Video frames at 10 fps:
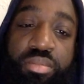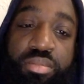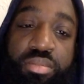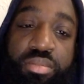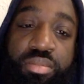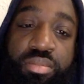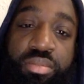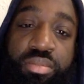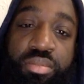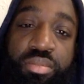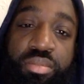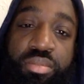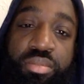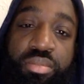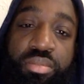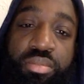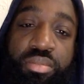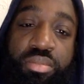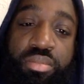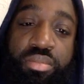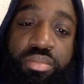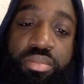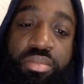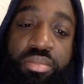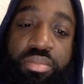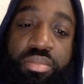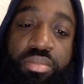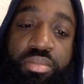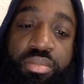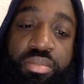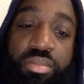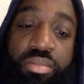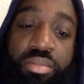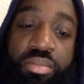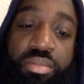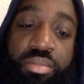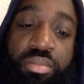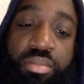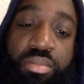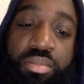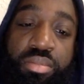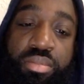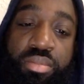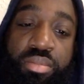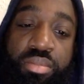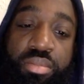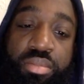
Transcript: (silent)